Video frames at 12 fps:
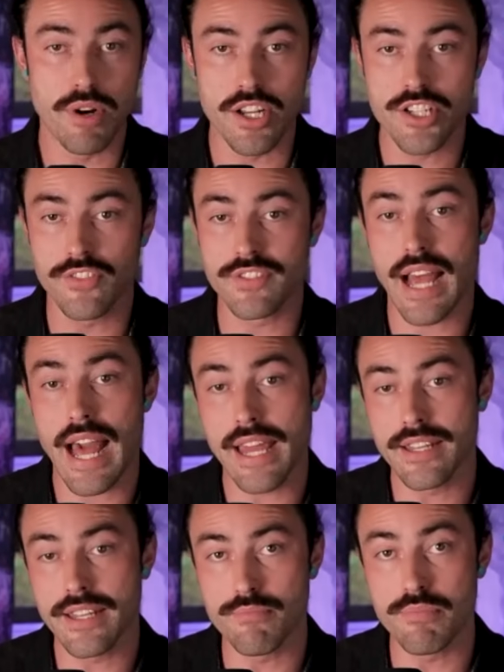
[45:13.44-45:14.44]
bunch of
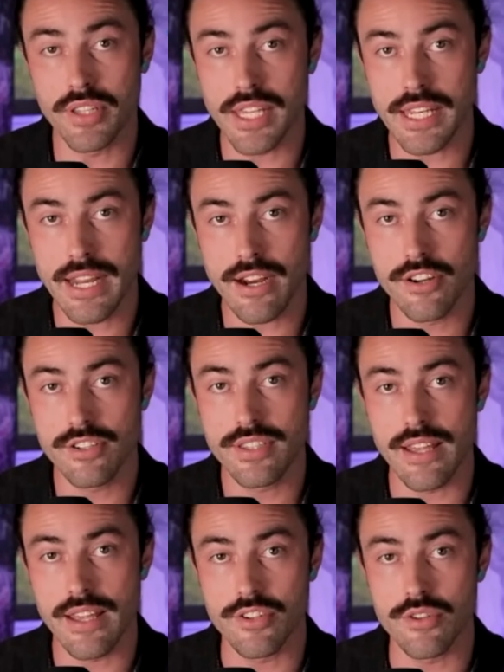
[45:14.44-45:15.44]
Zionist billionaires
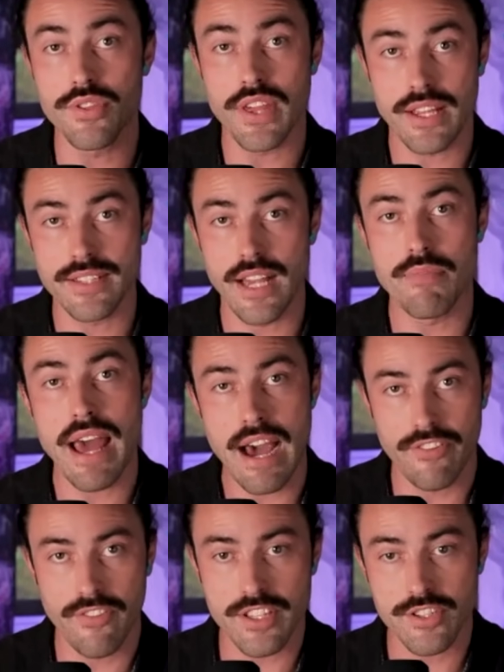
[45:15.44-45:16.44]
that do things on
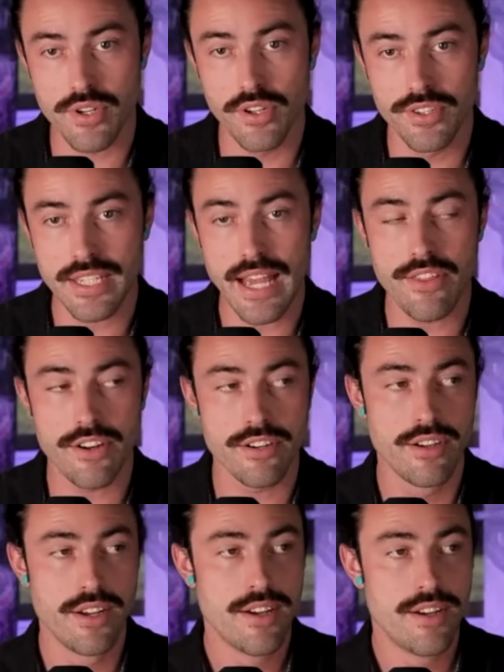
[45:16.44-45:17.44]
behalf of Israel together,
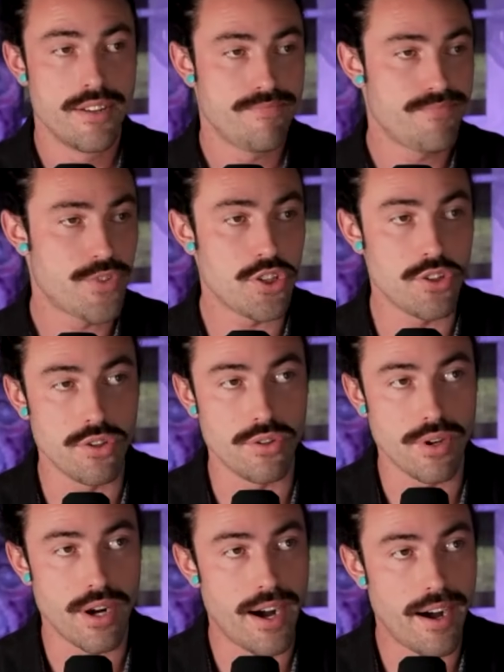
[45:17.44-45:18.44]

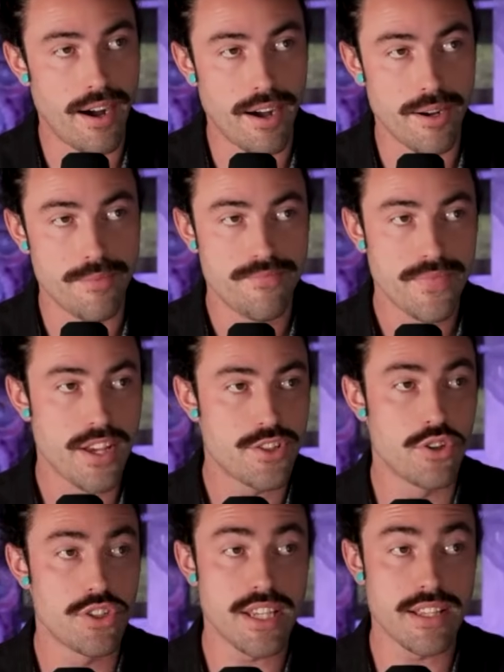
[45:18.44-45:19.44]
to uh,
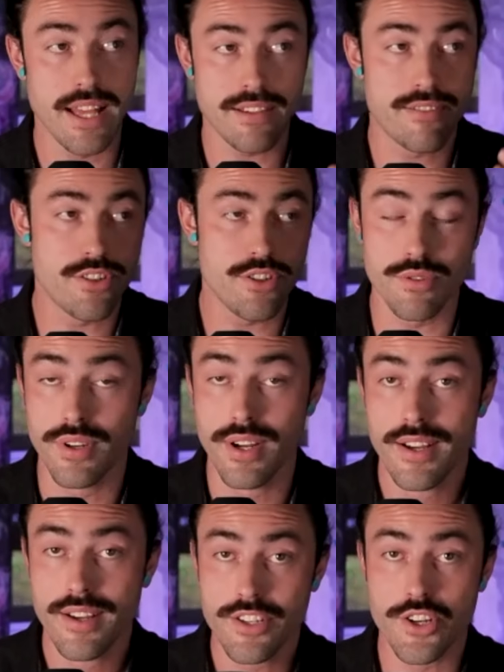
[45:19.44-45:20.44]
associate, like, to
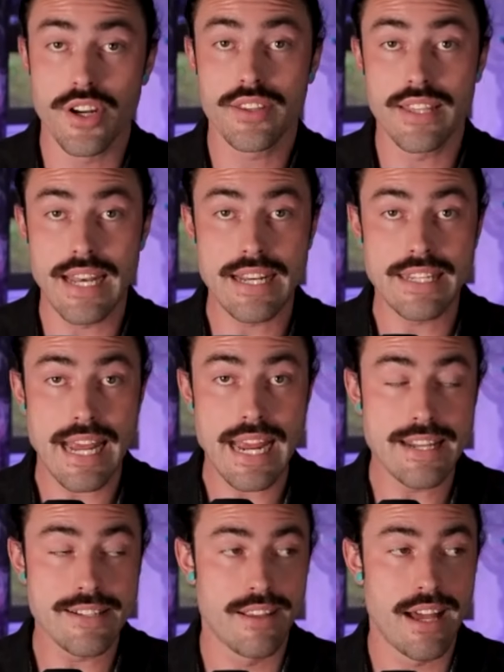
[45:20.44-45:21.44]
during the
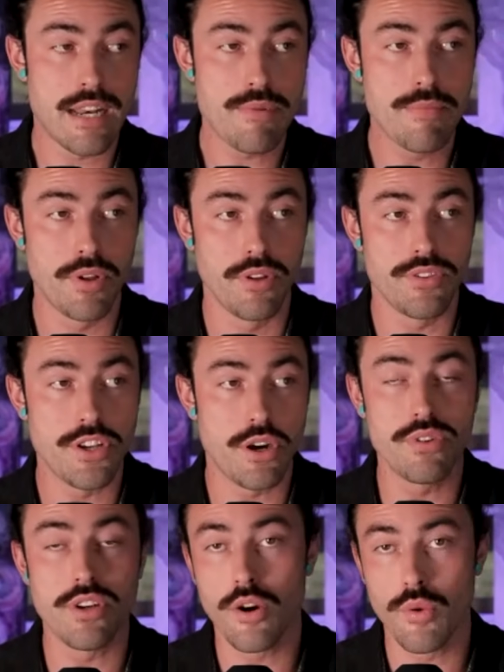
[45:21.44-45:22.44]
1980s, a lot of people
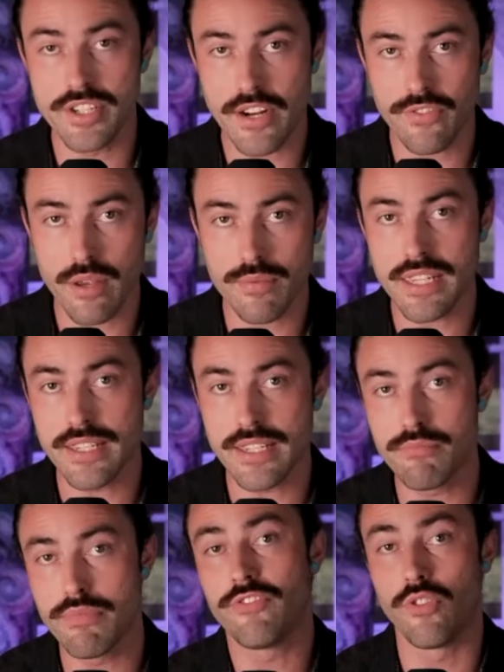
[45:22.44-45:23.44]
don't know what Jeffrey Epstein
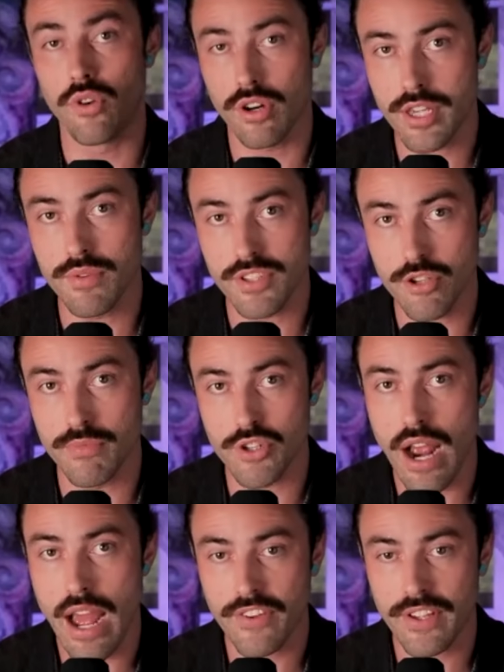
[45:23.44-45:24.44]
did before he was human
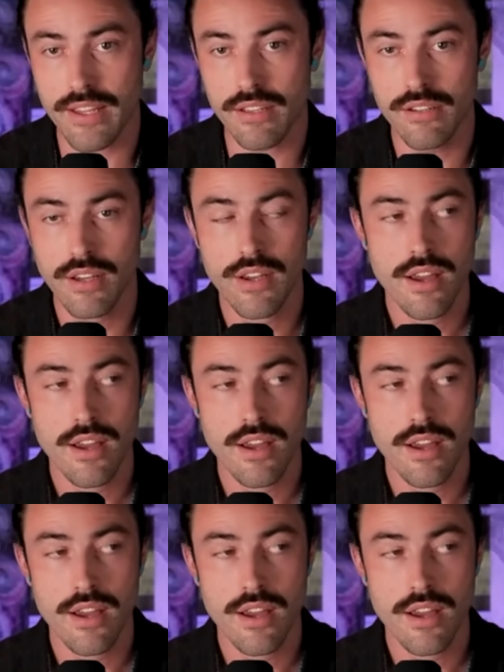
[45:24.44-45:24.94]
trafficking.